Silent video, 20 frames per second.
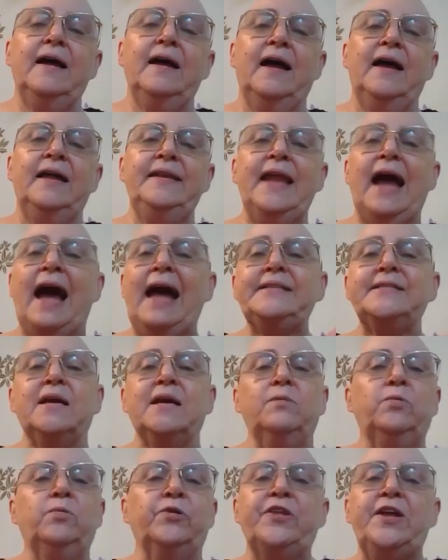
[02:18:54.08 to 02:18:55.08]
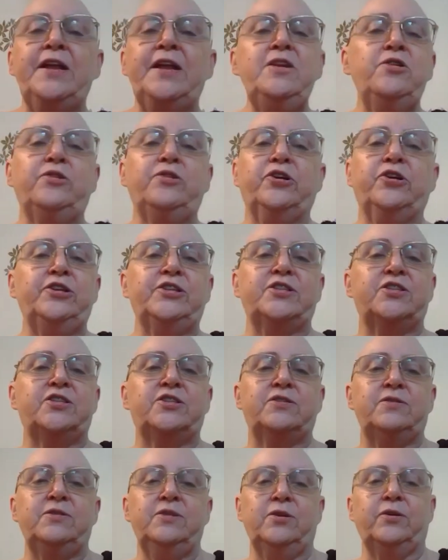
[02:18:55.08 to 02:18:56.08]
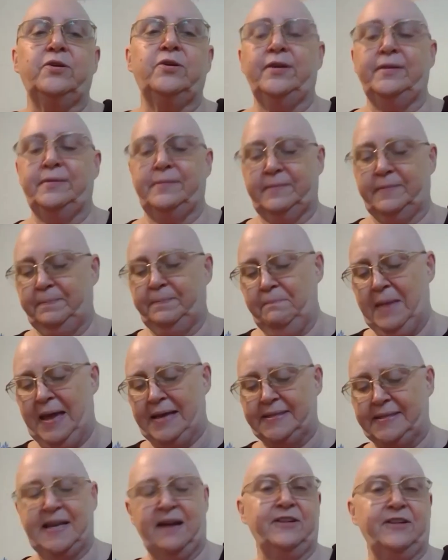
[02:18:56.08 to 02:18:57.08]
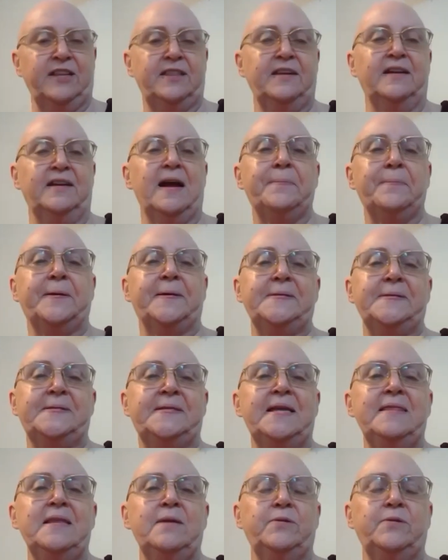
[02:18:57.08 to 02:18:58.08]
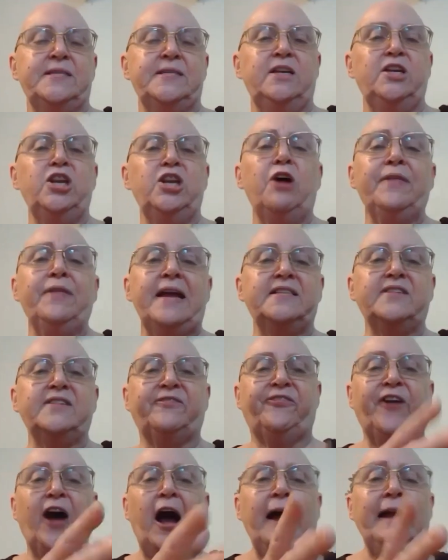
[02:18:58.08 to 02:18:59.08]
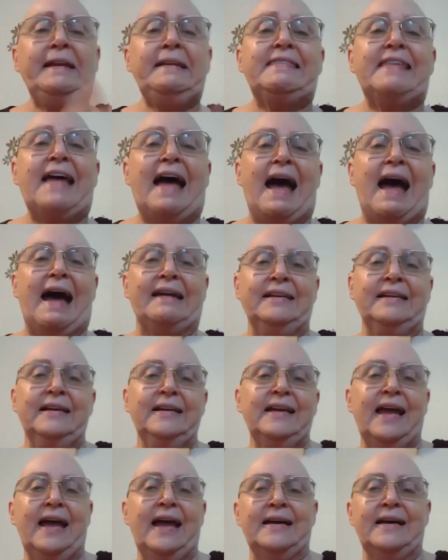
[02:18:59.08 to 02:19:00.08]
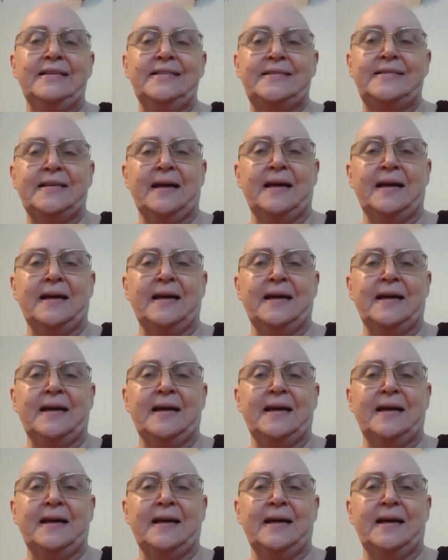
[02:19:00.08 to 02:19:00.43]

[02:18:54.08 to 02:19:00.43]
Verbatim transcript: anatta, well then you could you could mess everything up, because then they would say, you know, they defined that as